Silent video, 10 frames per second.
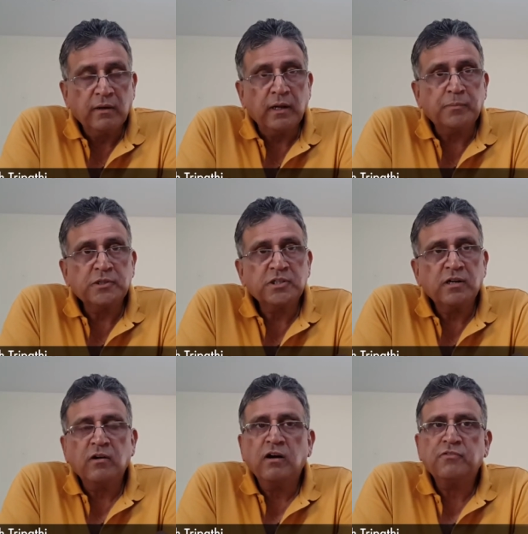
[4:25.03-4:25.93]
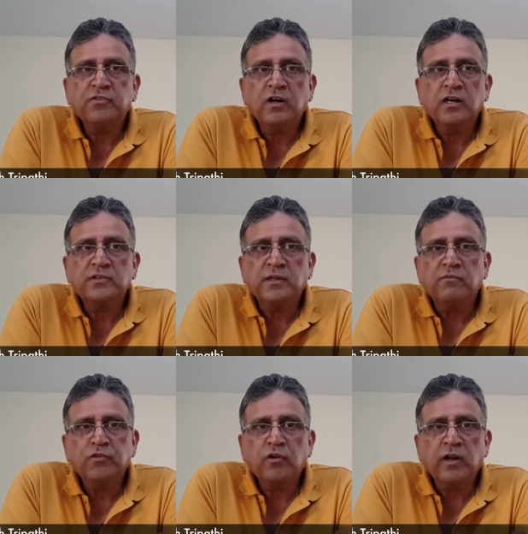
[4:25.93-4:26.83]
repertoire of uh,
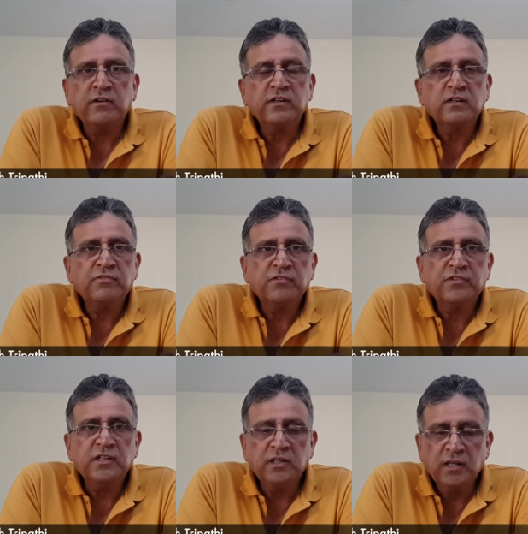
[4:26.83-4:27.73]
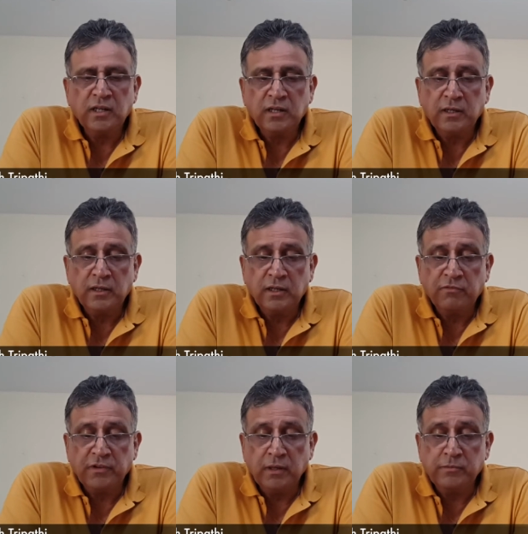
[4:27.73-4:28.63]
some 450
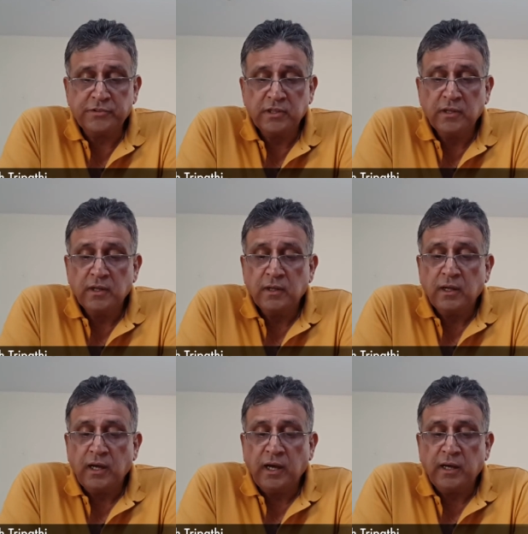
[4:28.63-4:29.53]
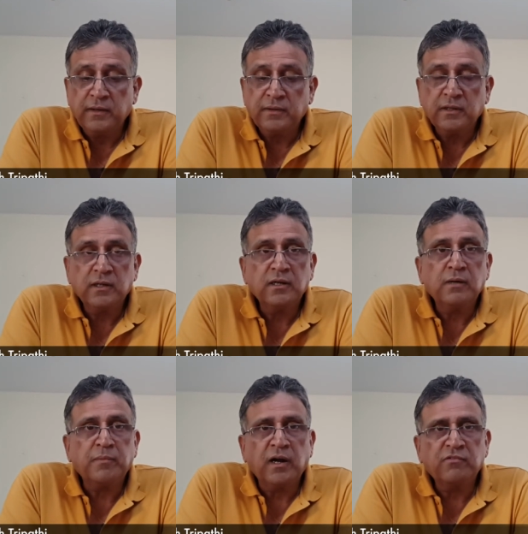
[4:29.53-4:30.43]
films and
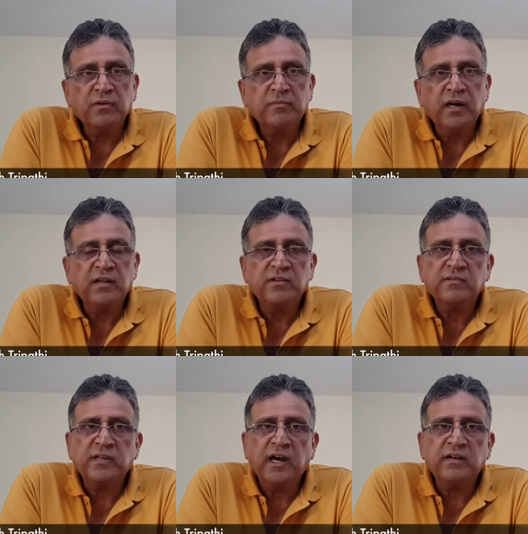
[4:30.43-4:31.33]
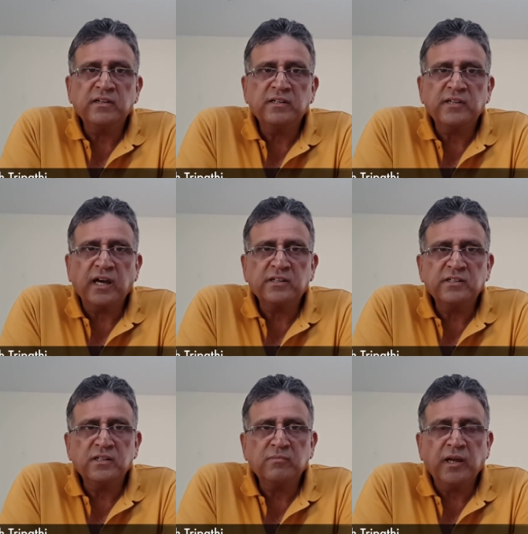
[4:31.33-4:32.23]
uh, apart from that, that, he has
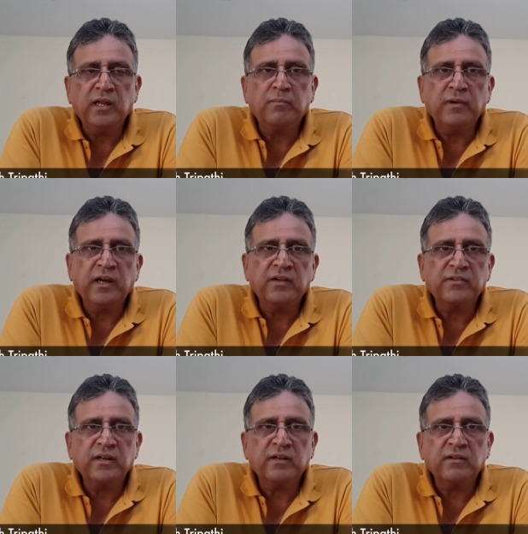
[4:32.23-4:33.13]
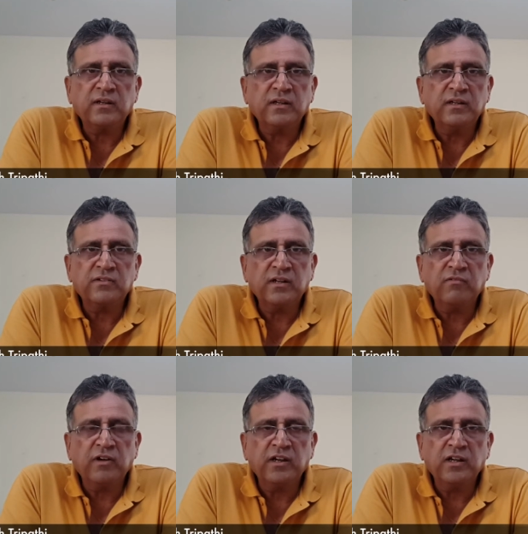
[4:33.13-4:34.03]
acted in many plays and uh, he's
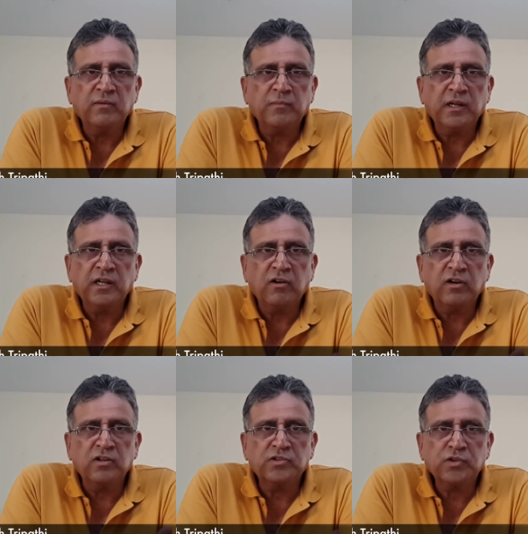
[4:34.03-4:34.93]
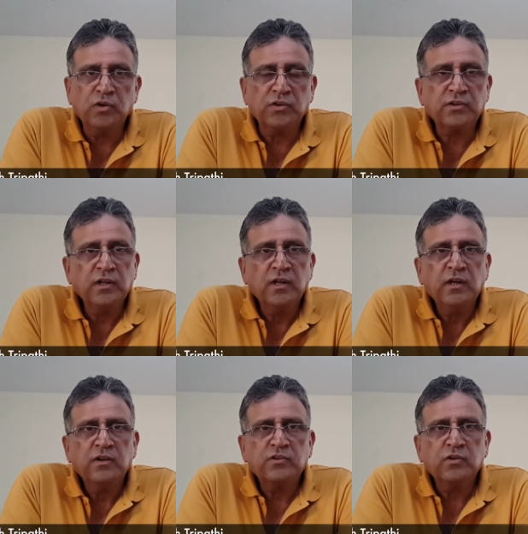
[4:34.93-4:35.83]
done very many audio shows.
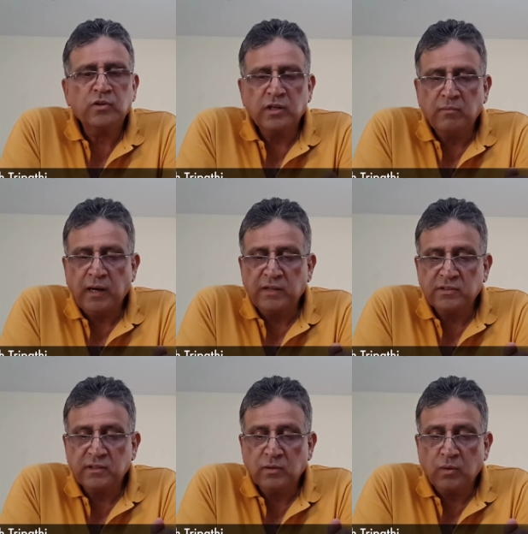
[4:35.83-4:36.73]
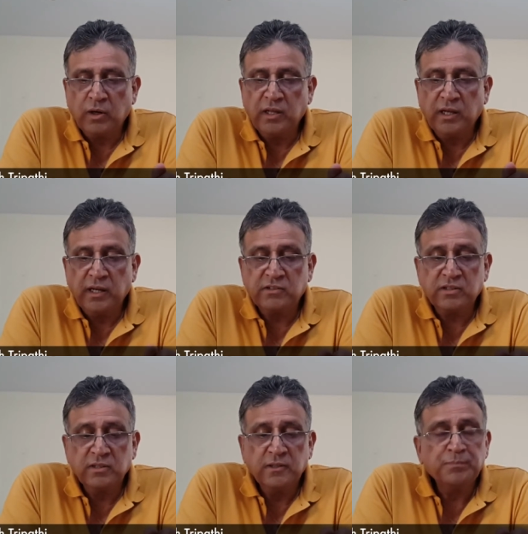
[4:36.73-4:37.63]
So you can imagine what he
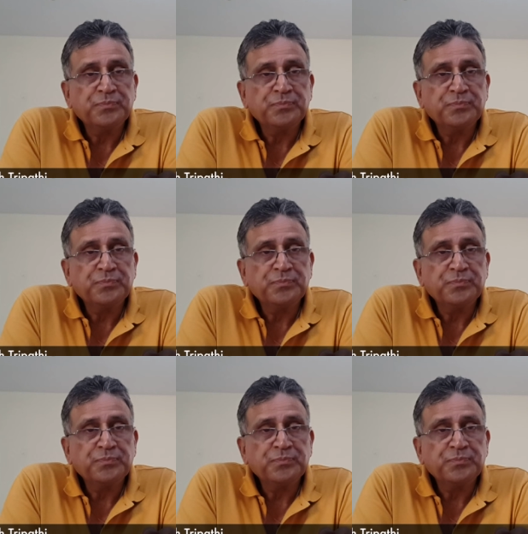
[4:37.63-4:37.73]
gets